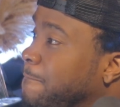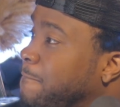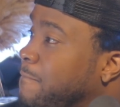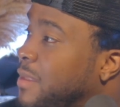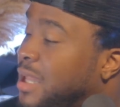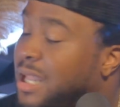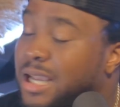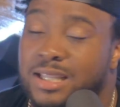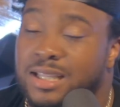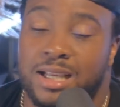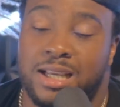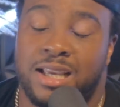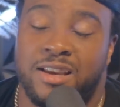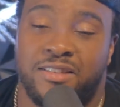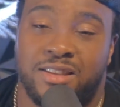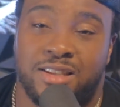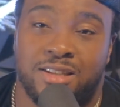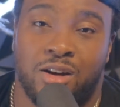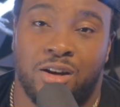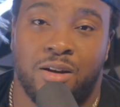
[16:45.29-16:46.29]
I like to
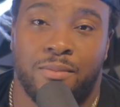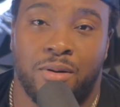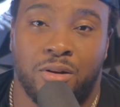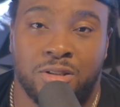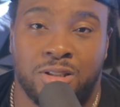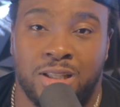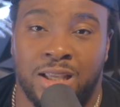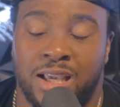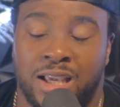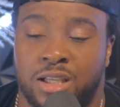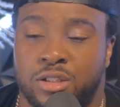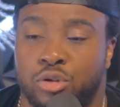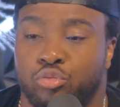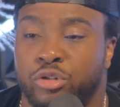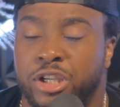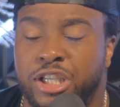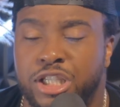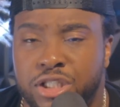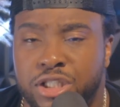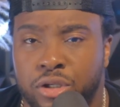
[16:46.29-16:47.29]
talk about things,
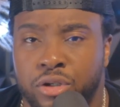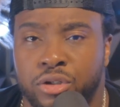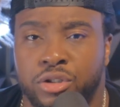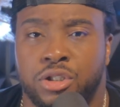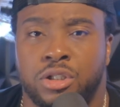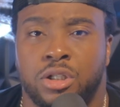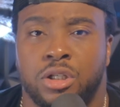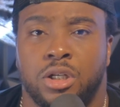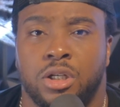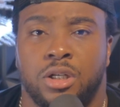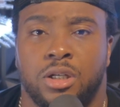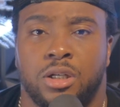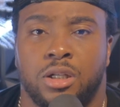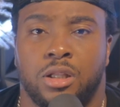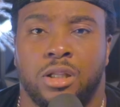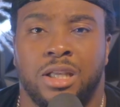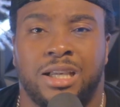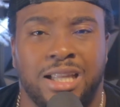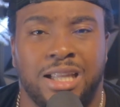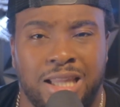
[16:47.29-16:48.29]
research,
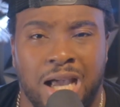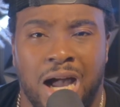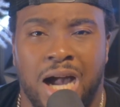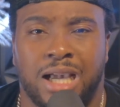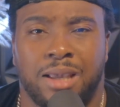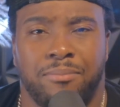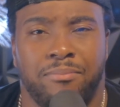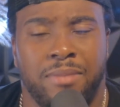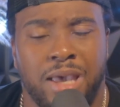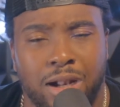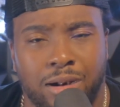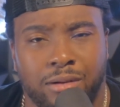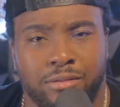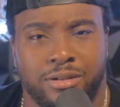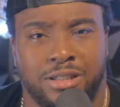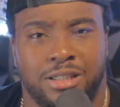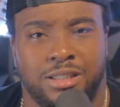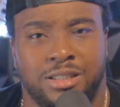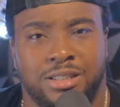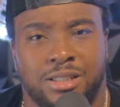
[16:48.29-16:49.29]
look at
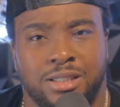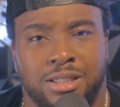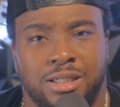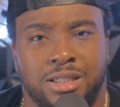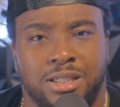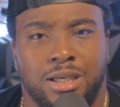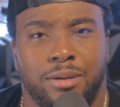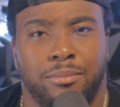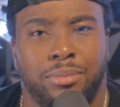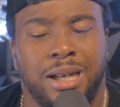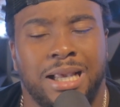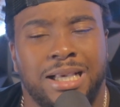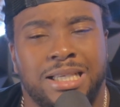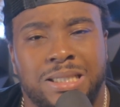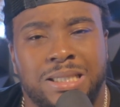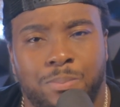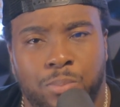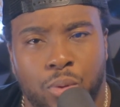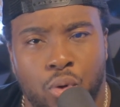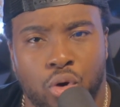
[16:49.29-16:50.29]
documentaries, play
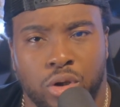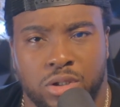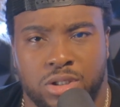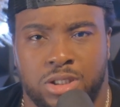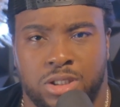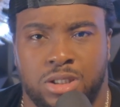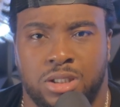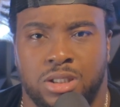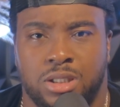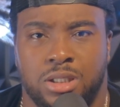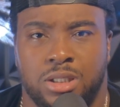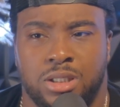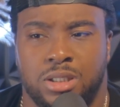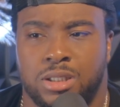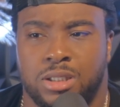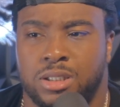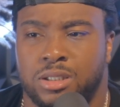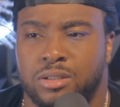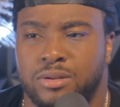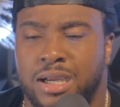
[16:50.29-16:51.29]
sports,
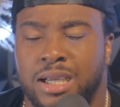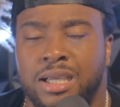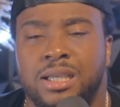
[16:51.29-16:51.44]
right?